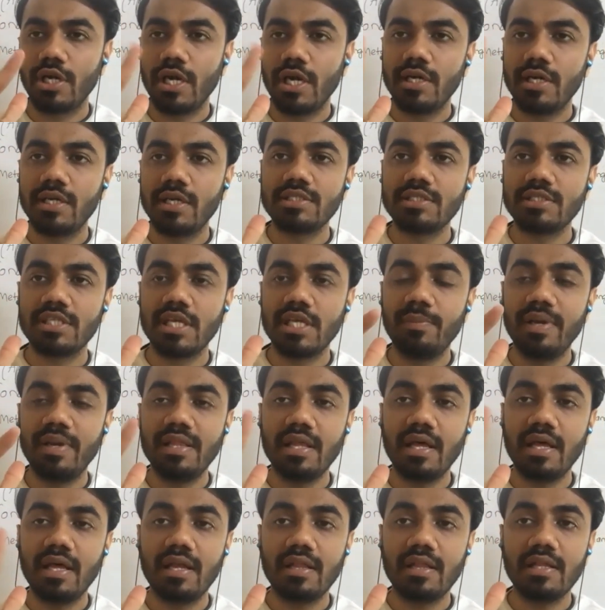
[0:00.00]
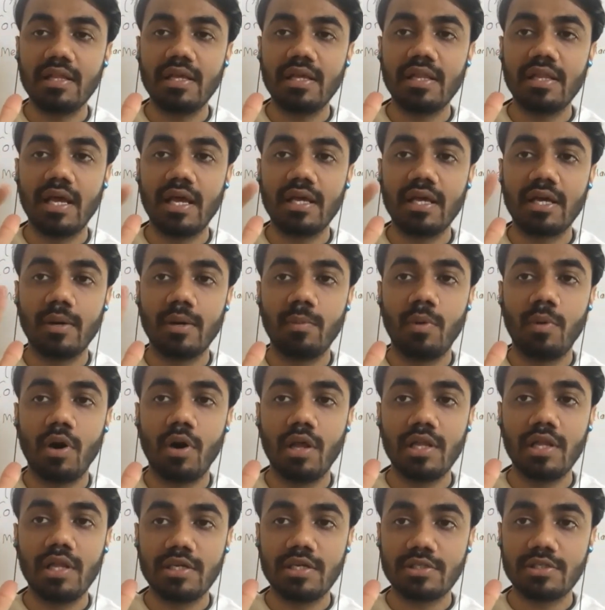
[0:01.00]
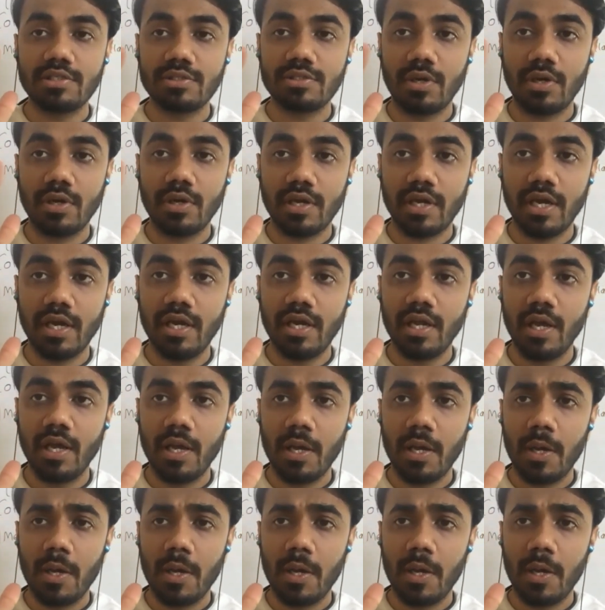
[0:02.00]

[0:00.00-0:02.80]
It is similarly like a ball and socket,